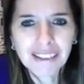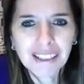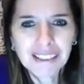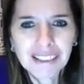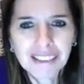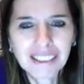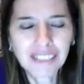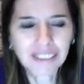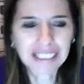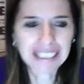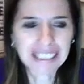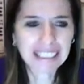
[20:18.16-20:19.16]
the
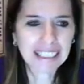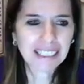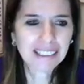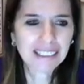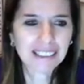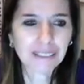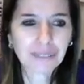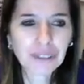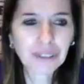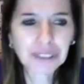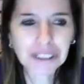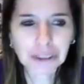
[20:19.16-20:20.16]
letter E in the
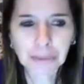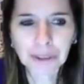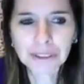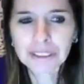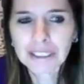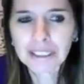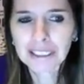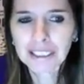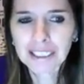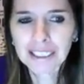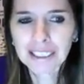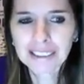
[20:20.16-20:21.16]
first syllable,
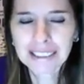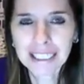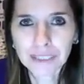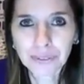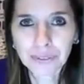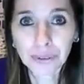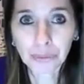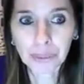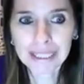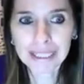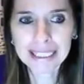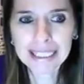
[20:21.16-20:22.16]
it stands for the
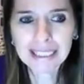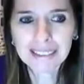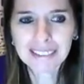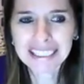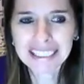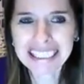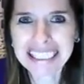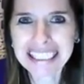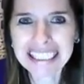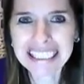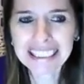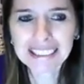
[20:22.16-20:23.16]
re, the
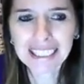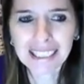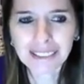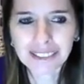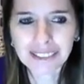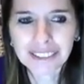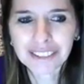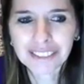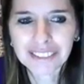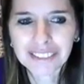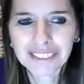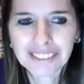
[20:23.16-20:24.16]
E sound.
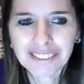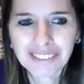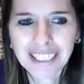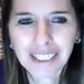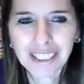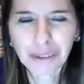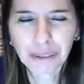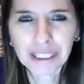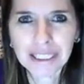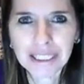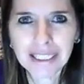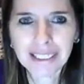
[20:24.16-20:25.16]
We hear
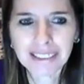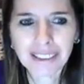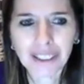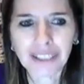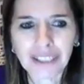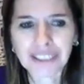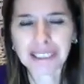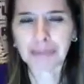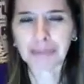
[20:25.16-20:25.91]
re, the long sound,